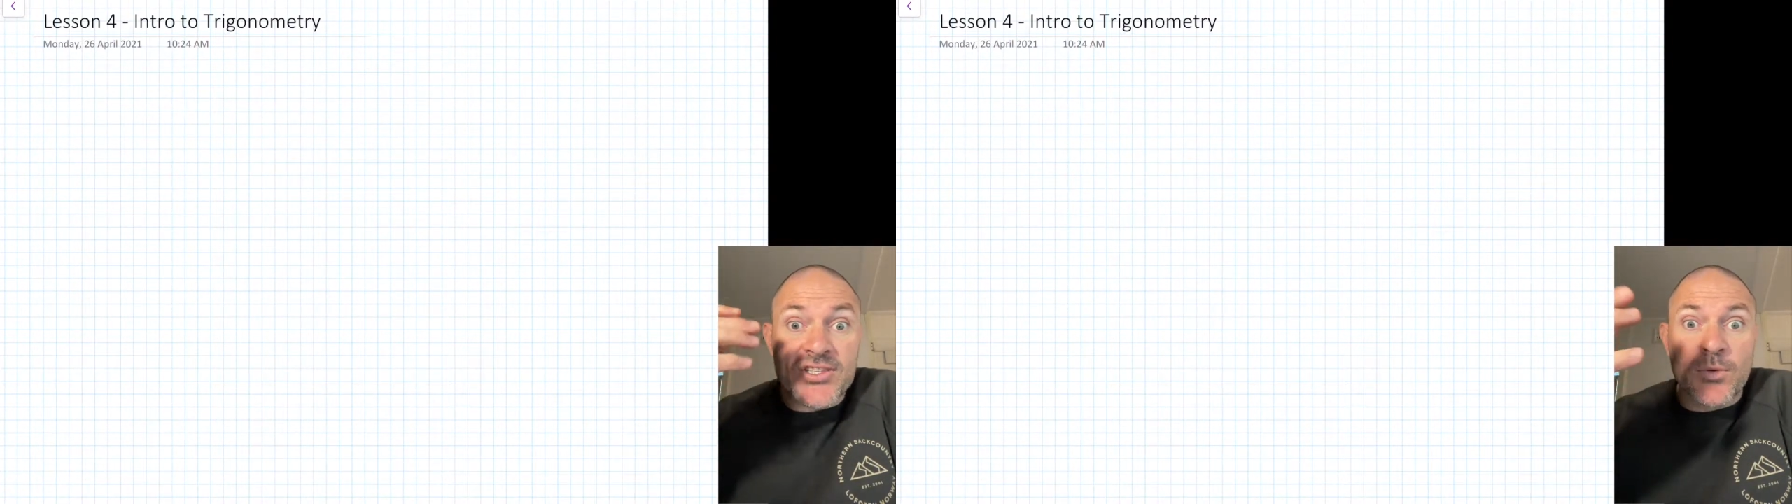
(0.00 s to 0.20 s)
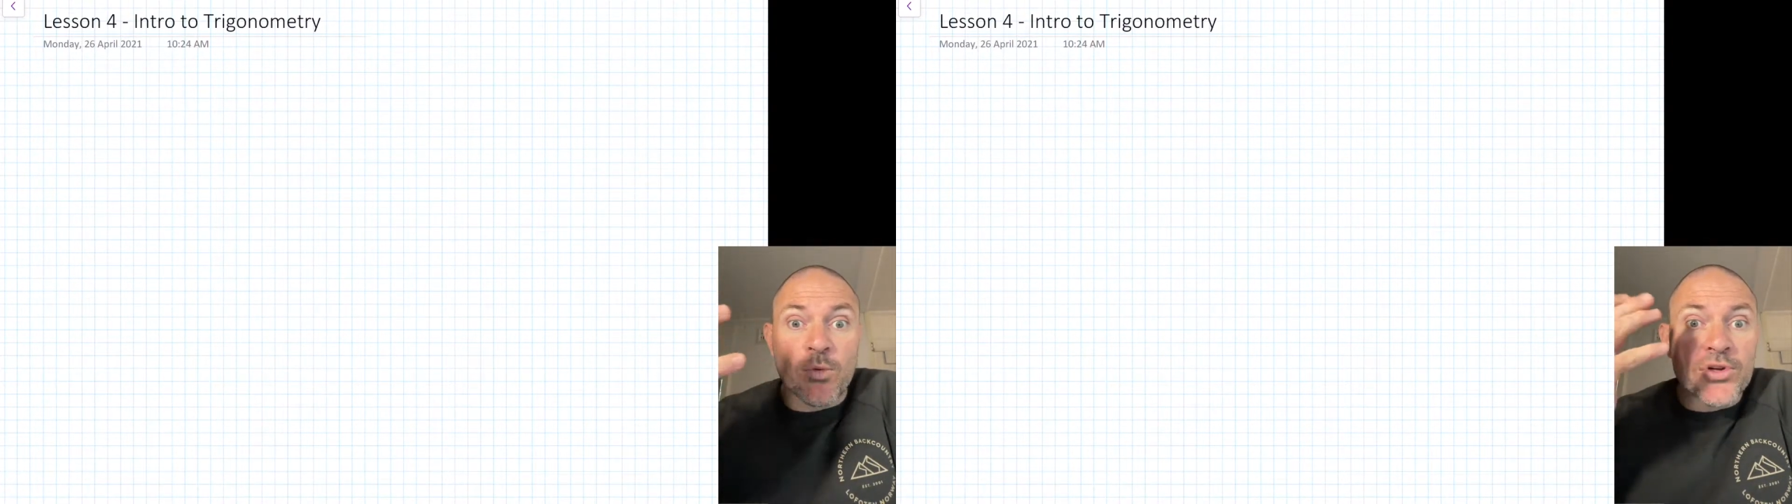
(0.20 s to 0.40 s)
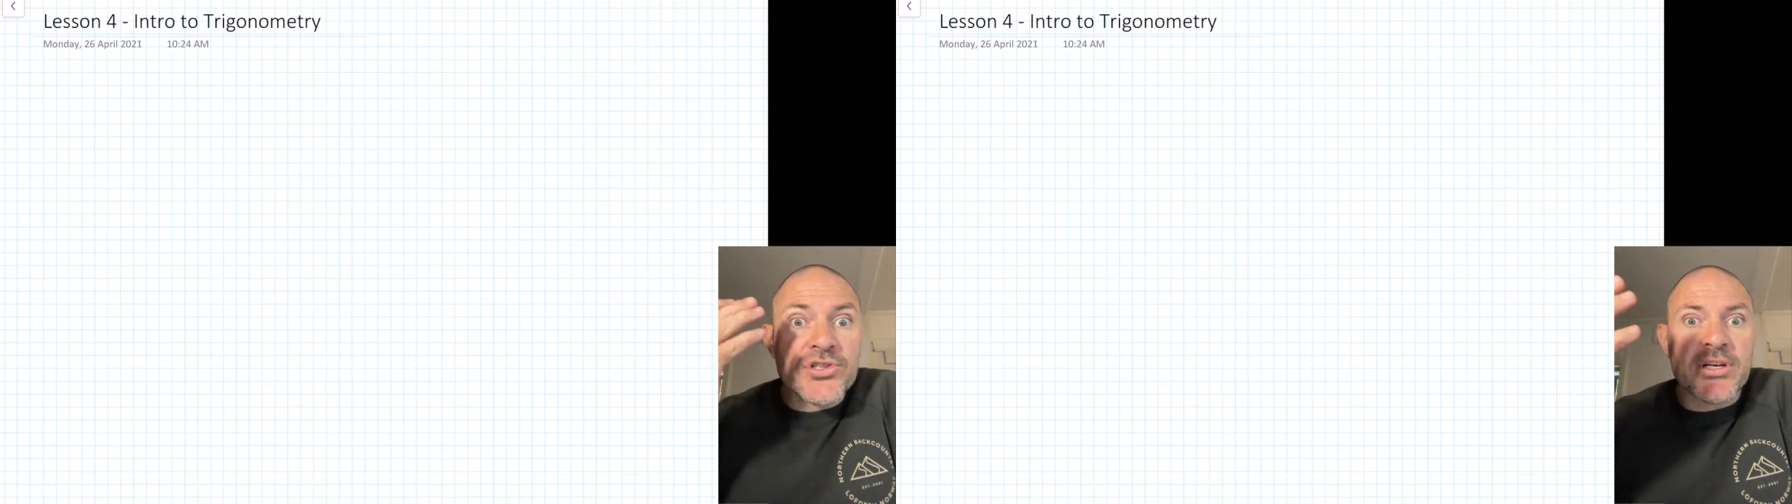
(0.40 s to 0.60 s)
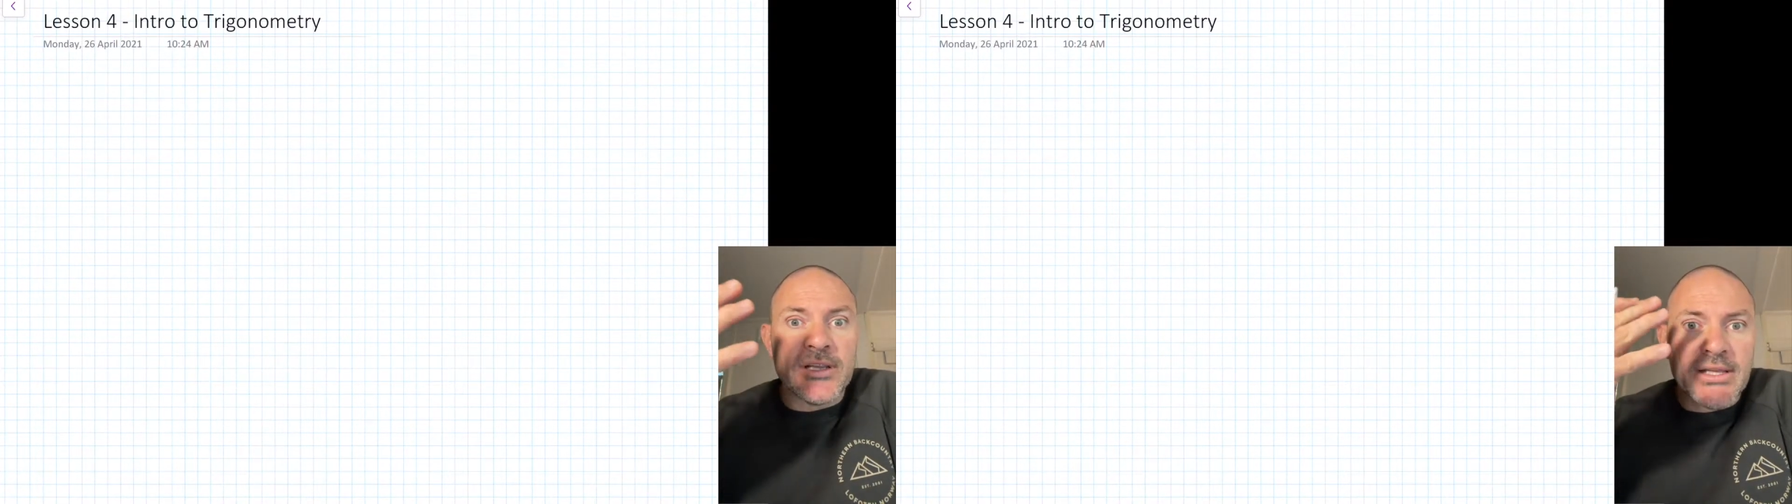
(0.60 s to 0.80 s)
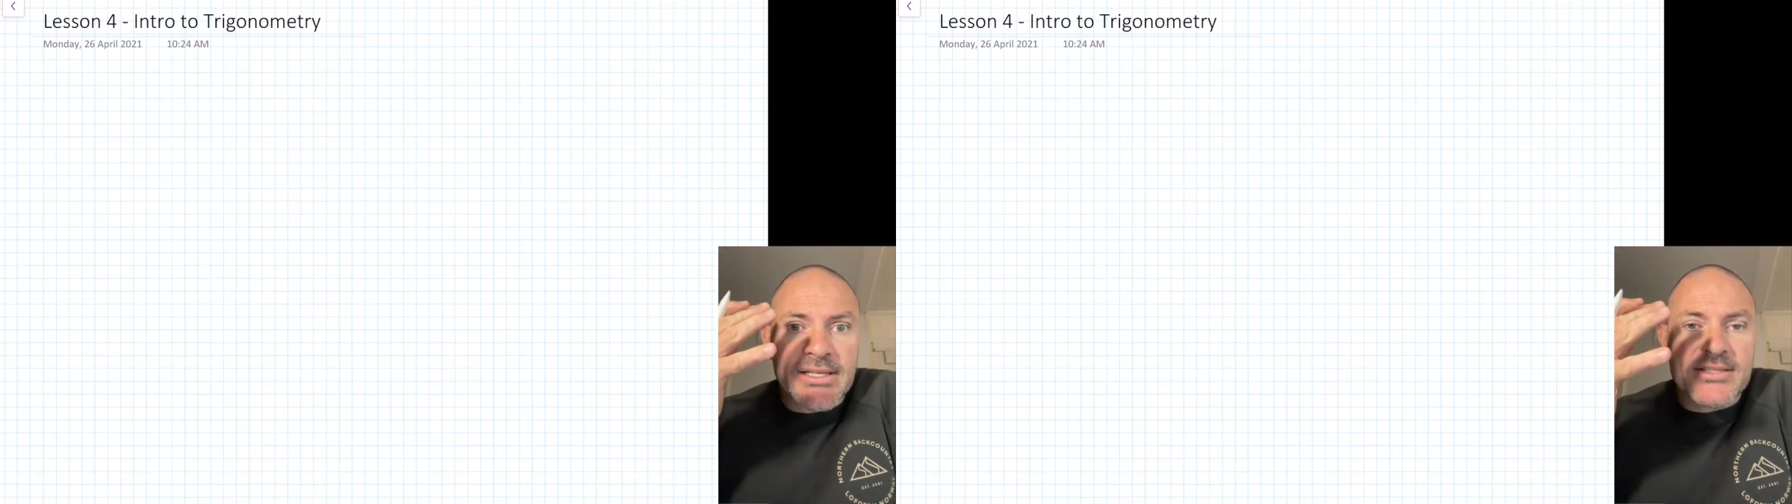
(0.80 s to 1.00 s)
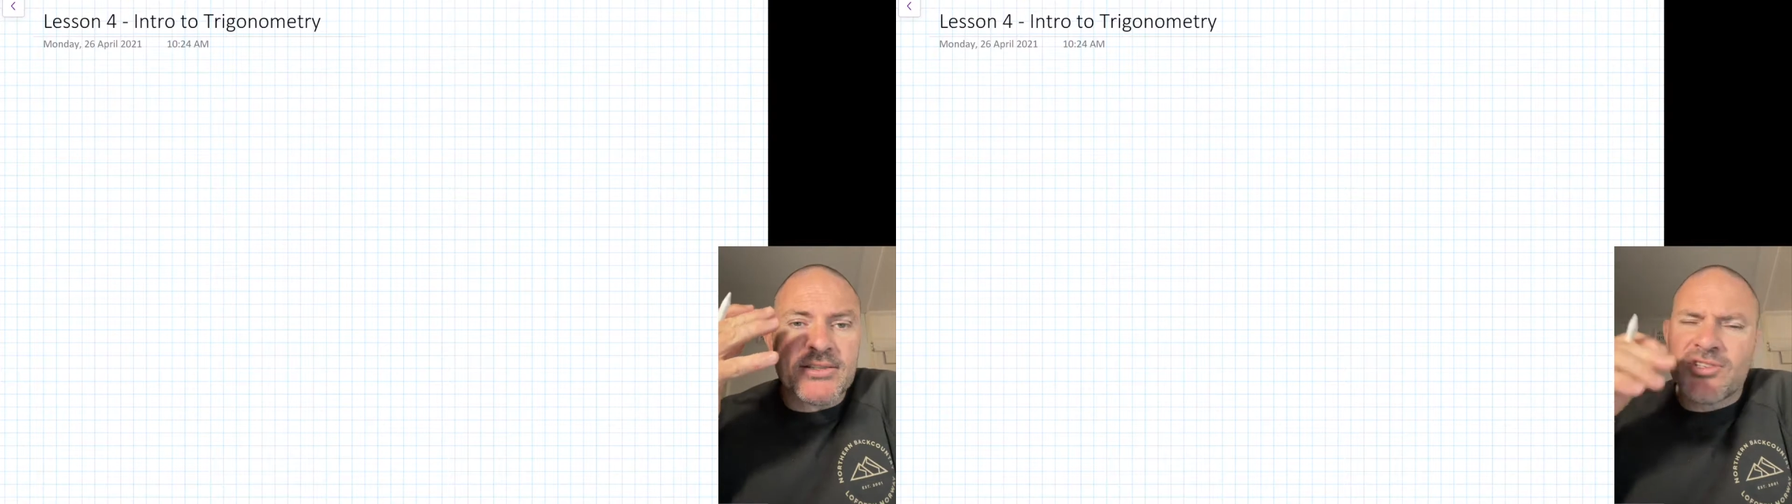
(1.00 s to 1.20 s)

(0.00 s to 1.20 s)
so I want you to listen.